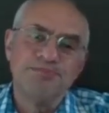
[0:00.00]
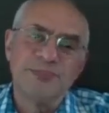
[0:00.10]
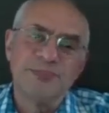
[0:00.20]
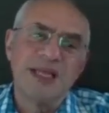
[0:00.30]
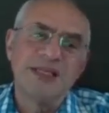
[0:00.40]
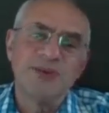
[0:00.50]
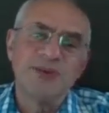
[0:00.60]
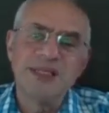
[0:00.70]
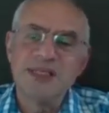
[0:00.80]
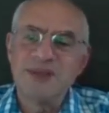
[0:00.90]
And then in
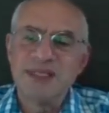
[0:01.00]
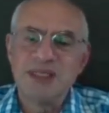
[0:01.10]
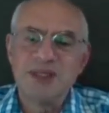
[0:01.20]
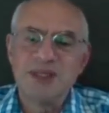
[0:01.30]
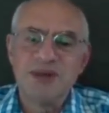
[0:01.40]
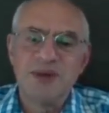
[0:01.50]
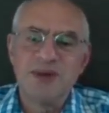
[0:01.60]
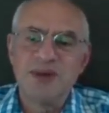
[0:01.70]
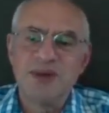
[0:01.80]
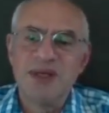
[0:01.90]
2022,
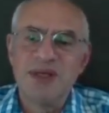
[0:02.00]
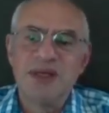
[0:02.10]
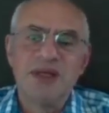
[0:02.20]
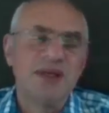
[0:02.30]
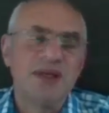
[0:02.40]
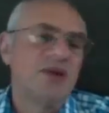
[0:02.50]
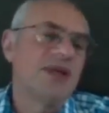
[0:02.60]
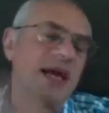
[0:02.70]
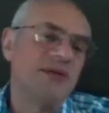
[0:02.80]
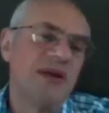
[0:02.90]
you
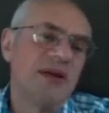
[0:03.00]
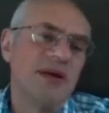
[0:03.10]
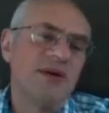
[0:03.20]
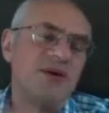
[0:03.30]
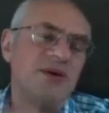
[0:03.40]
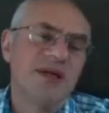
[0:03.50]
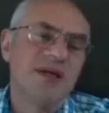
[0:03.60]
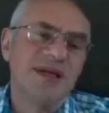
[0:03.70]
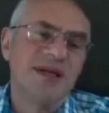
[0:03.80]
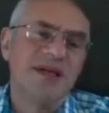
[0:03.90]
download
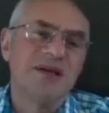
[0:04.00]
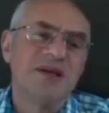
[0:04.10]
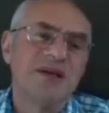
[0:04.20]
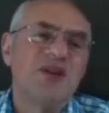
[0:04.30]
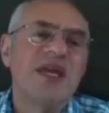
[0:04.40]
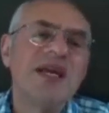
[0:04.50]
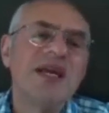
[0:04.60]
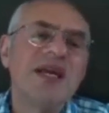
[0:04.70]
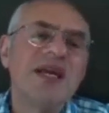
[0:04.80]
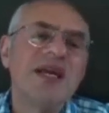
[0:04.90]
the
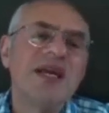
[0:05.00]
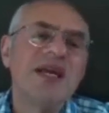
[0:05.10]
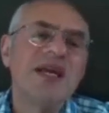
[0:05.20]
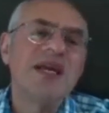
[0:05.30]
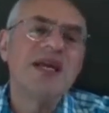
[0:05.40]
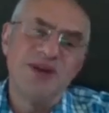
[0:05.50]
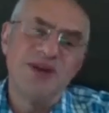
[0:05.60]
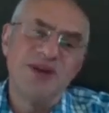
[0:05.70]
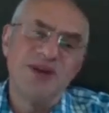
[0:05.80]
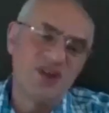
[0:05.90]
increment
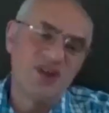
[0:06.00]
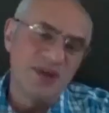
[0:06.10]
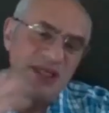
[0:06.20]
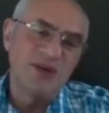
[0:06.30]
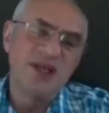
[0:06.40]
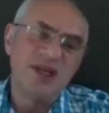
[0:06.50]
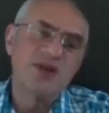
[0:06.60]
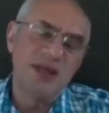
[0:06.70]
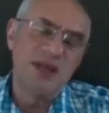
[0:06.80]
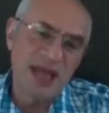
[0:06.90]
increment that you need. And for
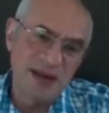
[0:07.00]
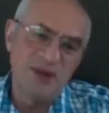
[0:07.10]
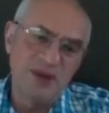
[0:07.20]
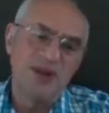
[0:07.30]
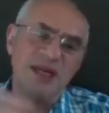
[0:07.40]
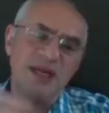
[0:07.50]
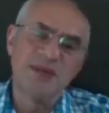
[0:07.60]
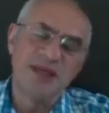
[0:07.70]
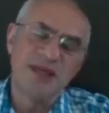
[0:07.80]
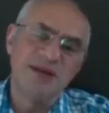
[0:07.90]
2023,
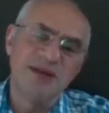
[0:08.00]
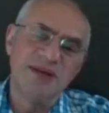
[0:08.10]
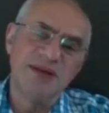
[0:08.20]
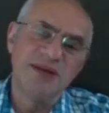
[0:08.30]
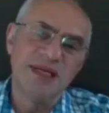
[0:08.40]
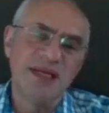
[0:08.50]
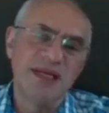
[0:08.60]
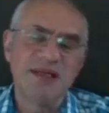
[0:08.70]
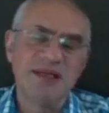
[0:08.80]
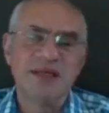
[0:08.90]
download the increment you need.
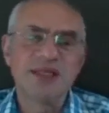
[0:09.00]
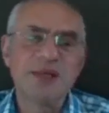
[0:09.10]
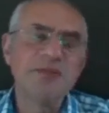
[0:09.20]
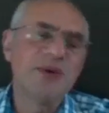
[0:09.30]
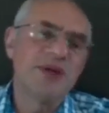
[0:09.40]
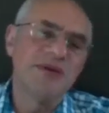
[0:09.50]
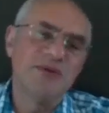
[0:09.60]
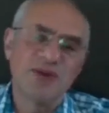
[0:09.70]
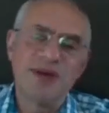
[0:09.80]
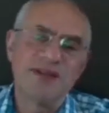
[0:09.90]
And at some point, you'll
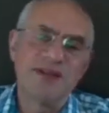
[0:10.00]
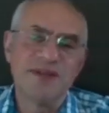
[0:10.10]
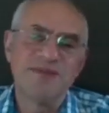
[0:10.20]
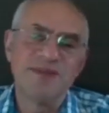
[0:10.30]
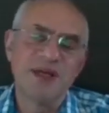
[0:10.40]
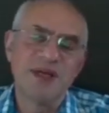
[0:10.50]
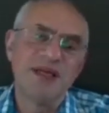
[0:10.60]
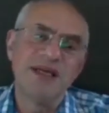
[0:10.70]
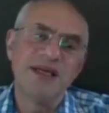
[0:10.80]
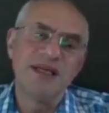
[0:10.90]
throw away stuff for the
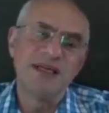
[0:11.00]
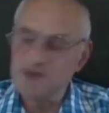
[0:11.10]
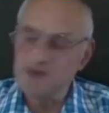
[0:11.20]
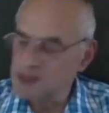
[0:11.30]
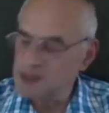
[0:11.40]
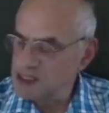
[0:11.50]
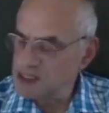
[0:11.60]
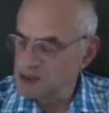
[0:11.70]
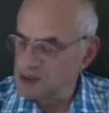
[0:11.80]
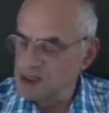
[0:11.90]
earlier years if you need to.